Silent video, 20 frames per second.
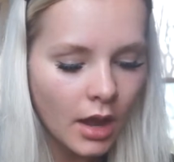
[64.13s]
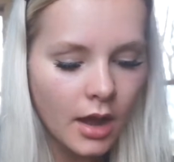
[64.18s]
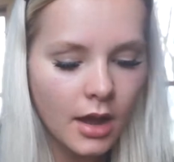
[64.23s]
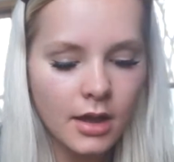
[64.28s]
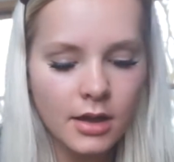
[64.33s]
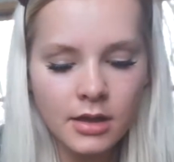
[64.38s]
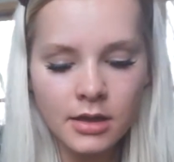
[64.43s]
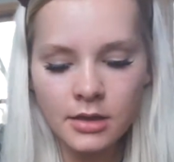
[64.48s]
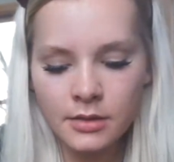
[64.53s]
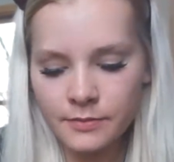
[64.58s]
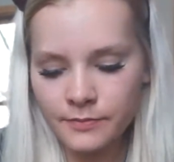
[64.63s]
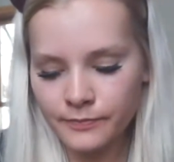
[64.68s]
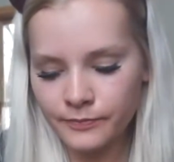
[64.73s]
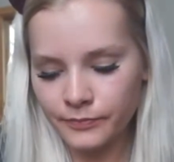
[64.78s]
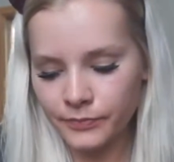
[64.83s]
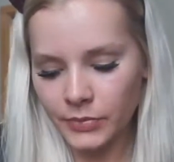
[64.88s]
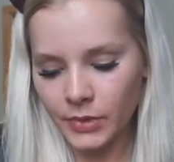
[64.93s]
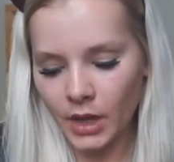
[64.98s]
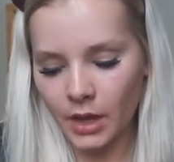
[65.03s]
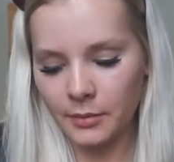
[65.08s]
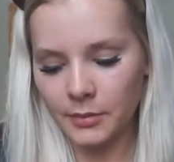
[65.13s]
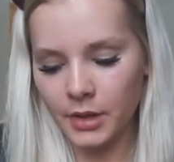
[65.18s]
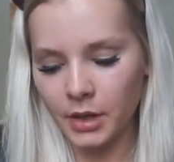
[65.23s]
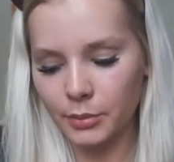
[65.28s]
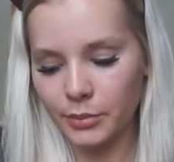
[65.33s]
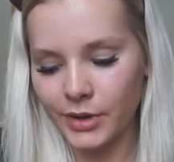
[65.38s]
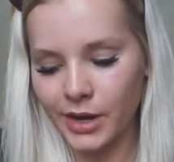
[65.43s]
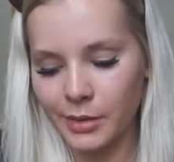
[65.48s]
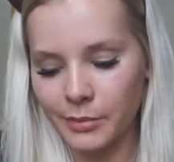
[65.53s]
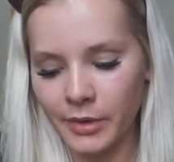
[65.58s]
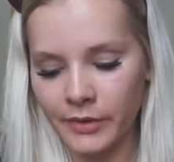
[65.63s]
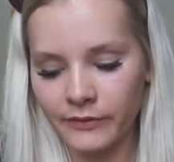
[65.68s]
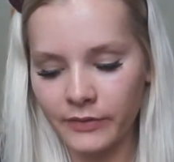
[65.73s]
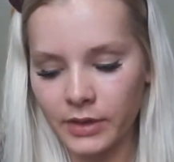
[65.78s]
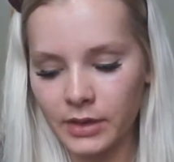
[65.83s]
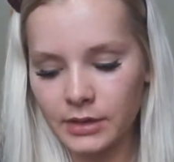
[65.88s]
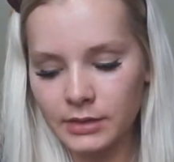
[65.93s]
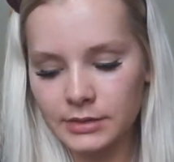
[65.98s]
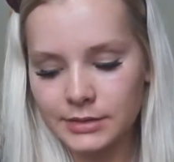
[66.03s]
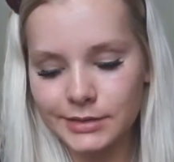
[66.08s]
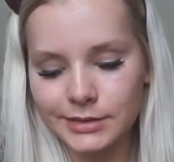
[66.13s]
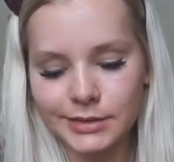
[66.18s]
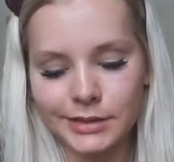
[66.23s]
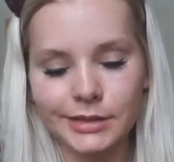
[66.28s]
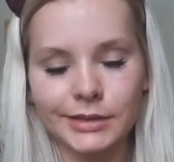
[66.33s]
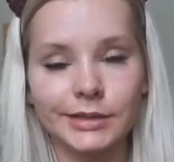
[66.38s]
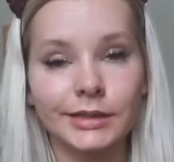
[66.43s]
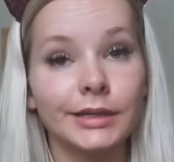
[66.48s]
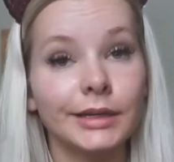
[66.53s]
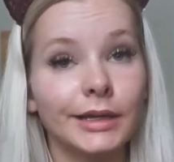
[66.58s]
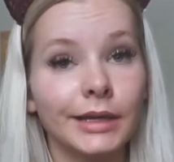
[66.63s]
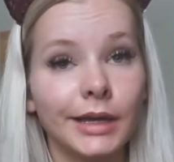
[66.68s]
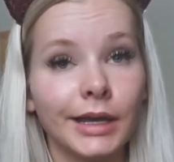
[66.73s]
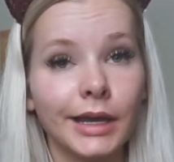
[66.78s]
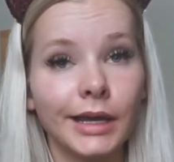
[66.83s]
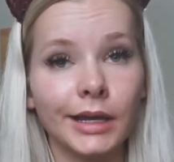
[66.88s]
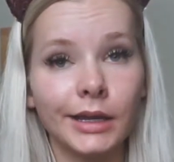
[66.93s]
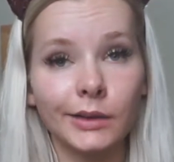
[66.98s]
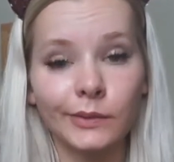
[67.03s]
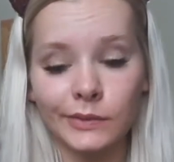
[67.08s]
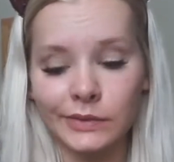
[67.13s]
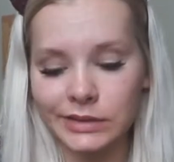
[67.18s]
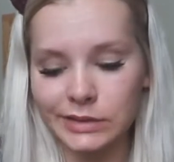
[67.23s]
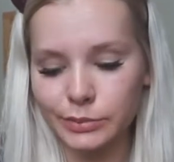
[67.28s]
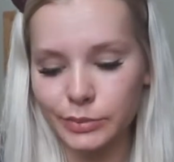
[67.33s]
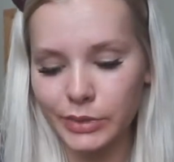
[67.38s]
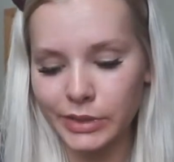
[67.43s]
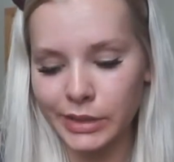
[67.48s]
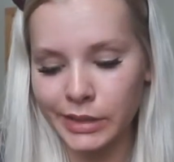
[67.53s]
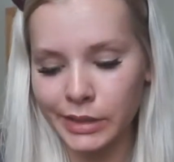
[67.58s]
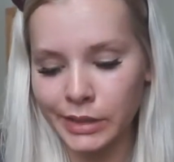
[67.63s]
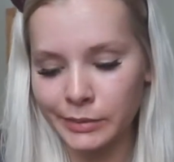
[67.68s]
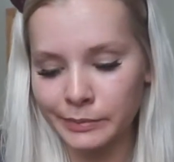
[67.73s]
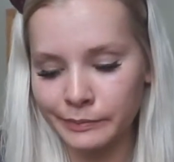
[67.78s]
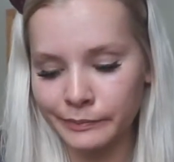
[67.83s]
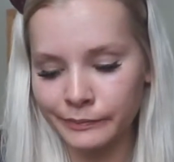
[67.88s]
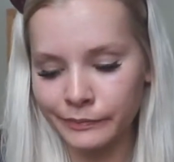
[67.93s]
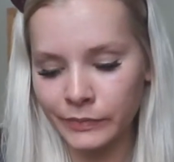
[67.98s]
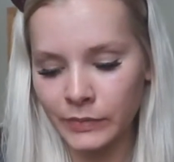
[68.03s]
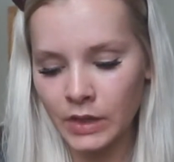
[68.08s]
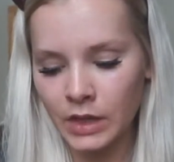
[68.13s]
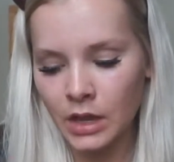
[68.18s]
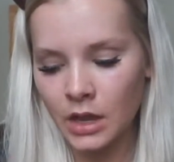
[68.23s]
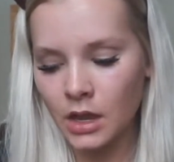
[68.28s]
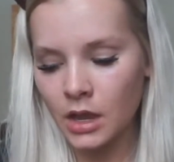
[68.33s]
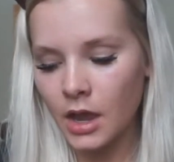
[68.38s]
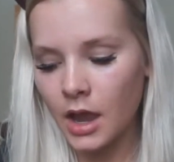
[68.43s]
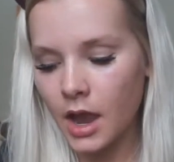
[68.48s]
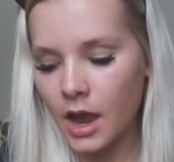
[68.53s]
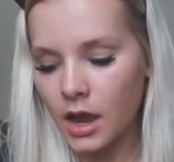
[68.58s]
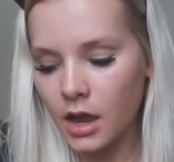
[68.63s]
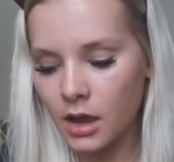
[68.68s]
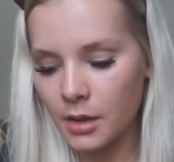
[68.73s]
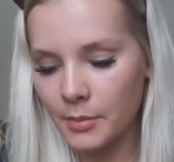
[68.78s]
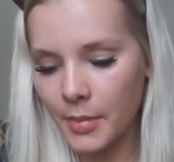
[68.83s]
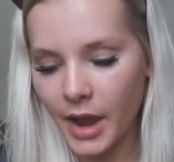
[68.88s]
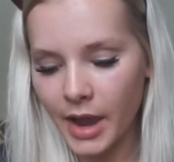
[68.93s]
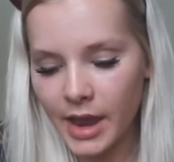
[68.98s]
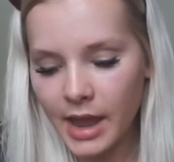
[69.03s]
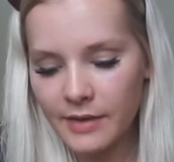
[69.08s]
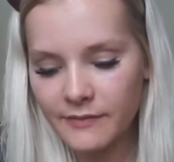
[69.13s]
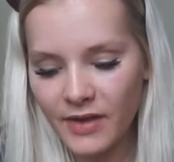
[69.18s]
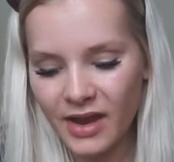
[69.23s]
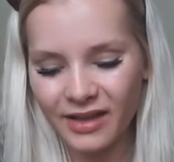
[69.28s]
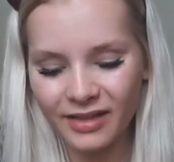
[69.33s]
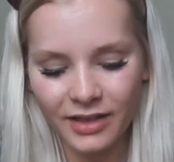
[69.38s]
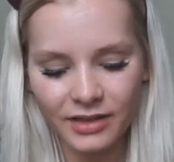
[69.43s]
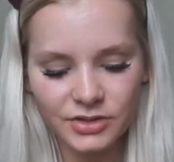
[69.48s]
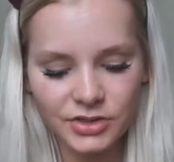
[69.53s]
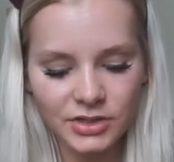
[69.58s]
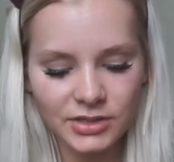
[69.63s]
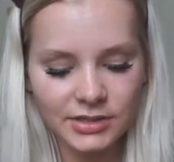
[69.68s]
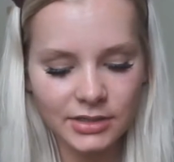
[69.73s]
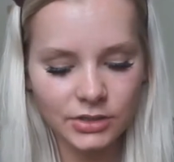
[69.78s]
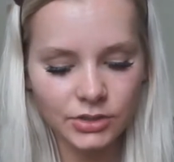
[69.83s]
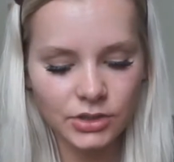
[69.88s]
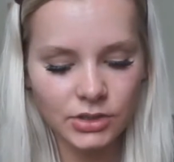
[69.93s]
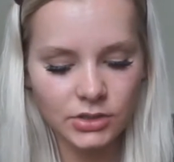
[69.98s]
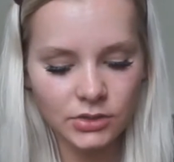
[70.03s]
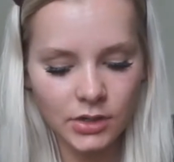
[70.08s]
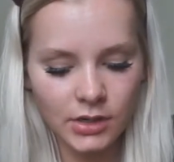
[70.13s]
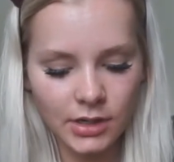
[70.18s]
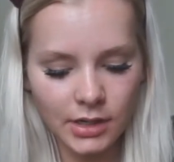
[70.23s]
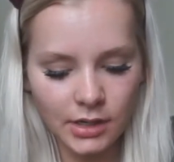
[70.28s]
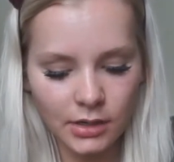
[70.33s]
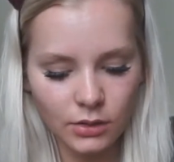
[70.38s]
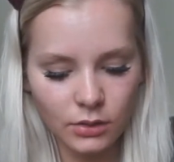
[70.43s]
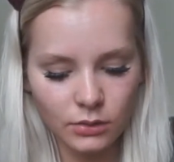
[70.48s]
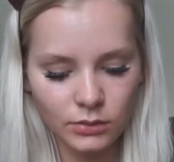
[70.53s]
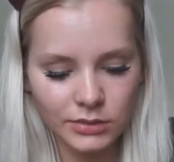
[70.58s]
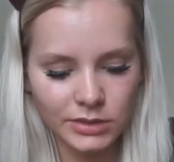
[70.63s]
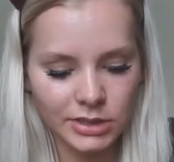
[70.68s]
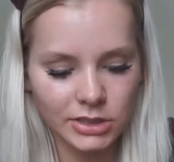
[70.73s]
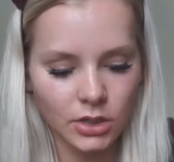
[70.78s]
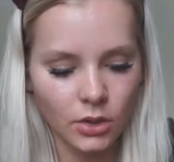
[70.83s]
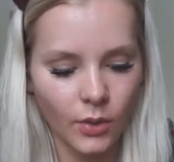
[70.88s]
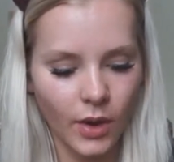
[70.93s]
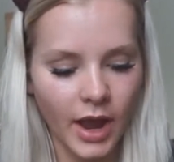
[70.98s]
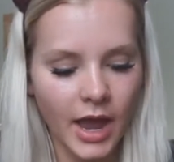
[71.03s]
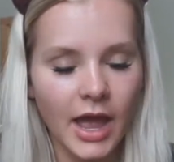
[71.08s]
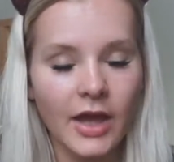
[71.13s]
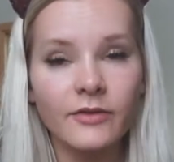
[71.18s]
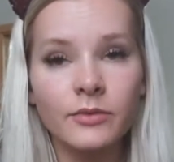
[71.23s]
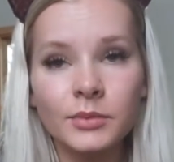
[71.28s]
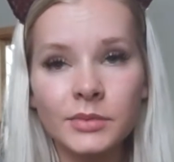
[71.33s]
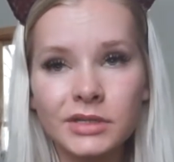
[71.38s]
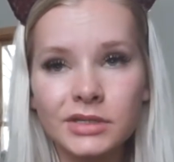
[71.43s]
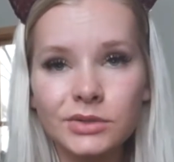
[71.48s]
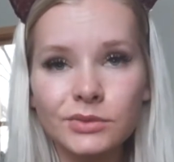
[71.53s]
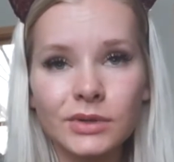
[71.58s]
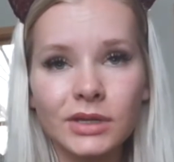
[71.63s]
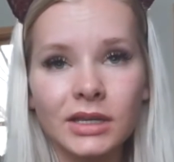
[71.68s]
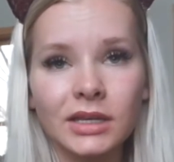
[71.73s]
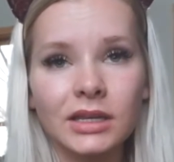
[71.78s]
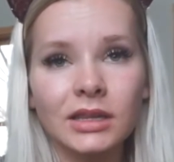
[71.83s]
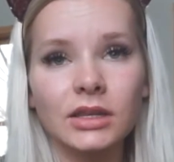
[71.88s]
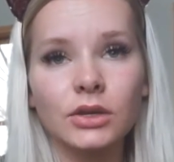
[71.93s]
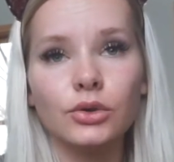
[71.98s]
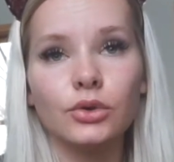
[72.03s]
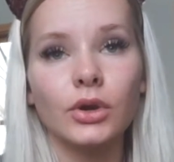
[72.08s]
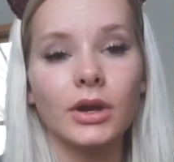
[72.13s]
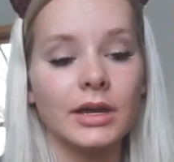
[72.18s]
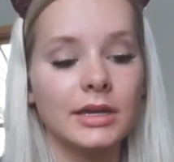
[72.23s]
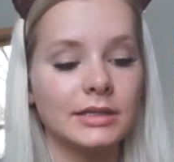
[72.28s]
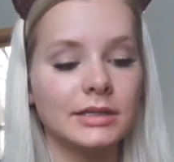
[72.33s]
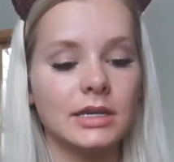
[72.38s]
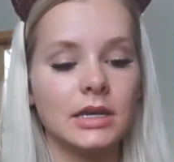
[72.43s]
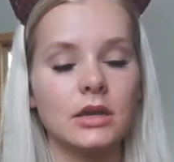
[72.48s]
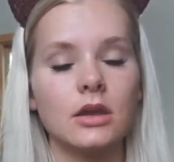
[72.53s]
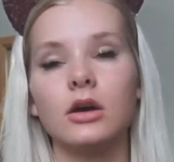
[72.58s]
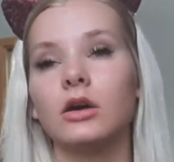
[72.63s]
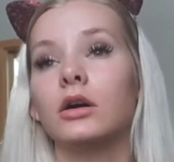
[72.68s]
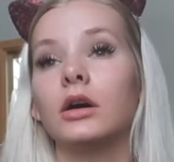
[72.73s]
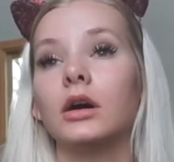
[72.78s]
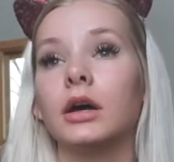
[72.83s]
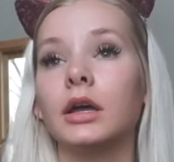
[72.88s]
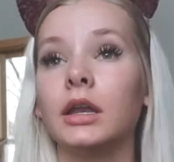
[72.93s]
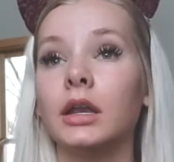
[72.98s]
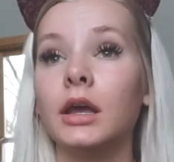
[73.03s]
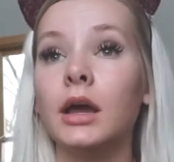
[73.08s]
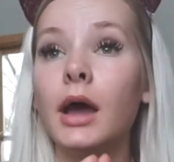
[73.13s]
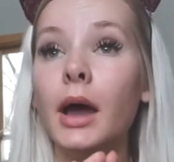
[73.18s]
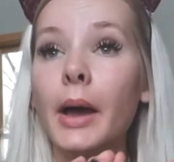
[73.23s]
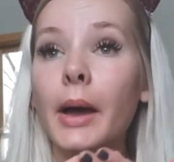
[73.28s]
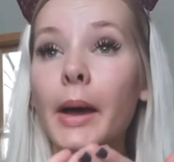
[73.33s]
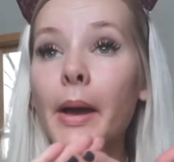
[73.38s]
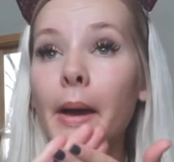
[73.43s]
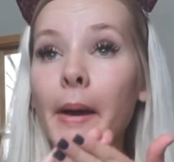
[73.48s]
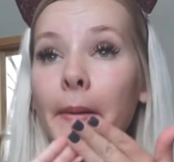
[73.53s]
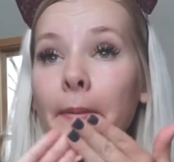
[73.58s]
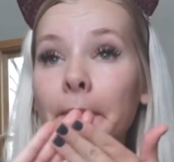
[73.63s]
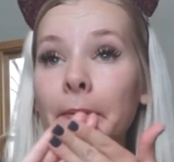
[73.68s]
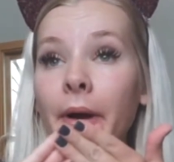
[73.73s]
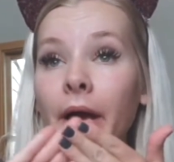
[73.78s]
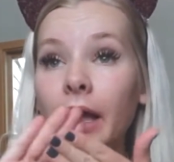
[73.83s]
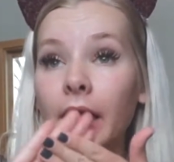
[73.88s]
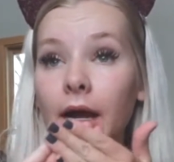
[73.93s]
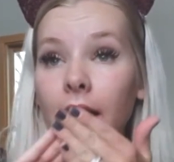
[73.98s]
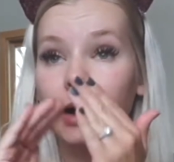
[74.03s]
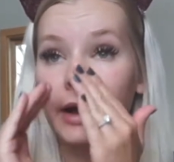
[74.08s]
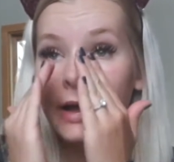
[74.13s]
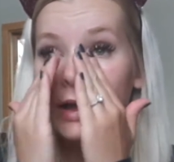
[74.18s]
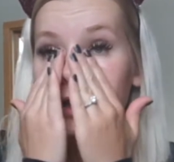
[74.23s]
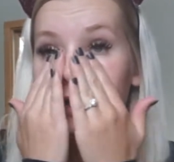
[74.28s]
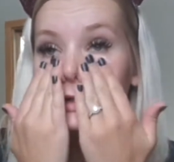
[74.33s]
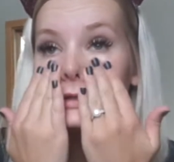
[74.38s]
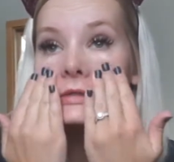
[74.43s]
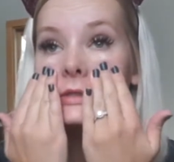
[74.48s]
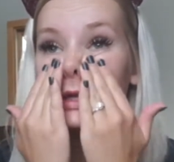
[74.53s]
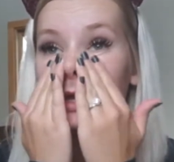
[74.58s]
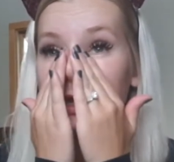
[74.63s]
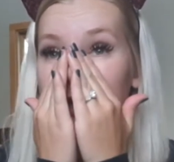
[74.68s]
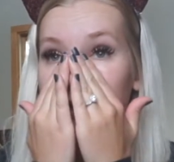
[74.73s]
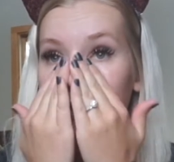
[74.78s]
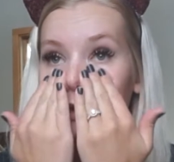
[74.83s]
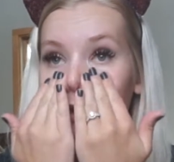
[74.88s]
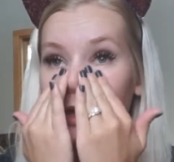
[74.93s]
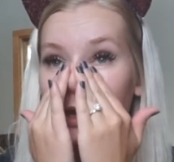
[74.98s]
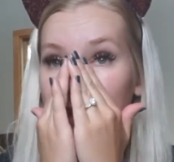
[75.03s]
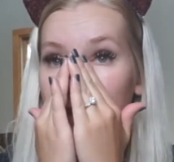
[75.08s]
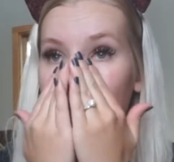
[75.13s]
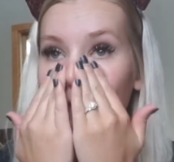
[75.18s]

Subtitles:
I'm gonna prime my face. Gotta always prime. I have eyelash extensions right now, so I haven't been doing anything crazy on my eyes lately.